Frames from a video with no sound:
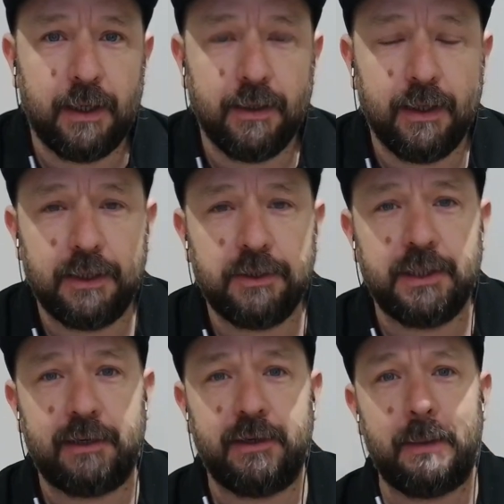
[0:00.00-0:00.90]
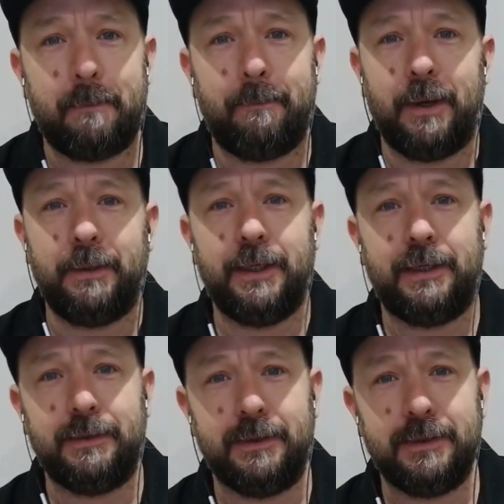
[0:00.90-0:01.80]
the legendary Beau
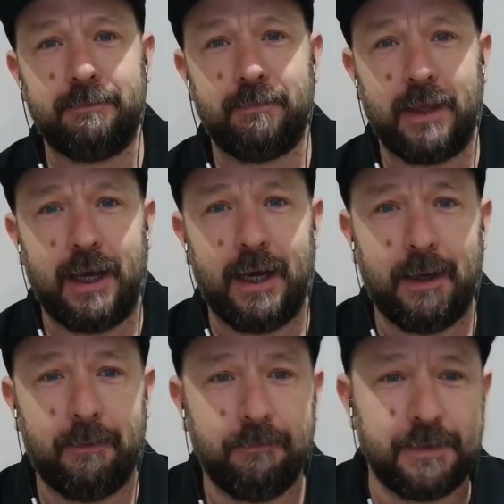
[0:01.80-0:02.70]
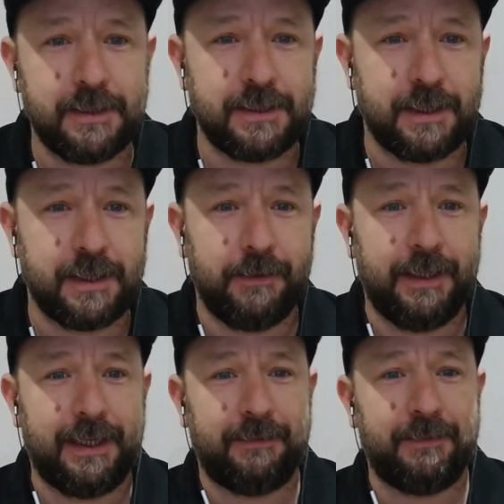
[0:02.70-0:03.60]
Young. So
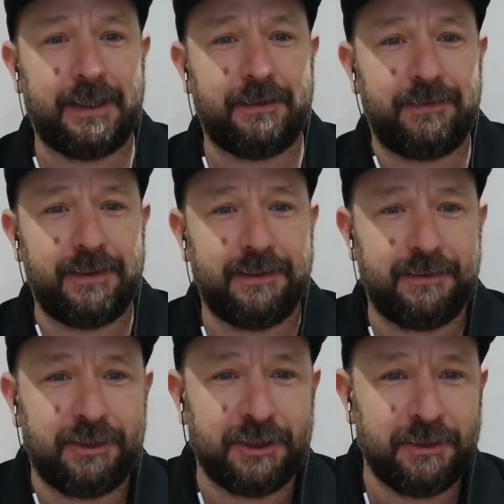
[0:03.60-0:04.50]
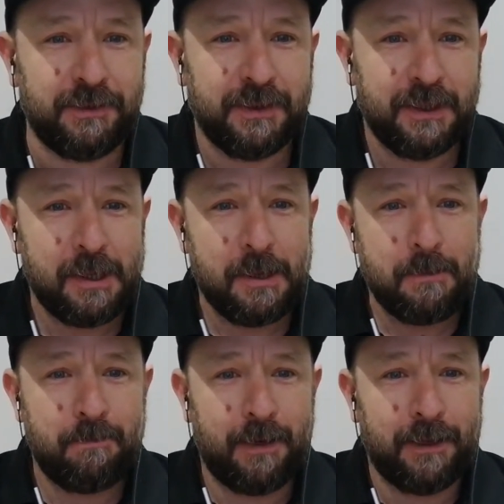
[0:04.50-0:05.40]
yeah, without further ado,
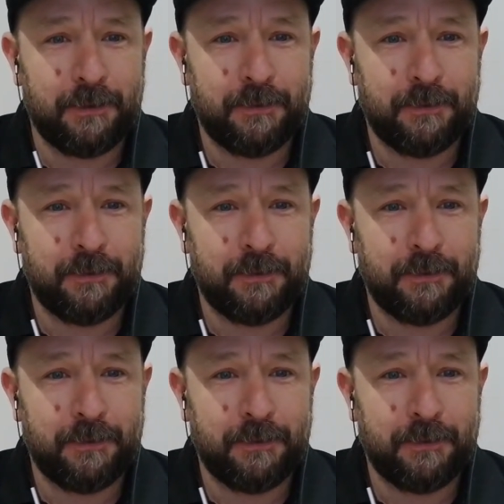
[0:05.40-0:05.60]
Beau,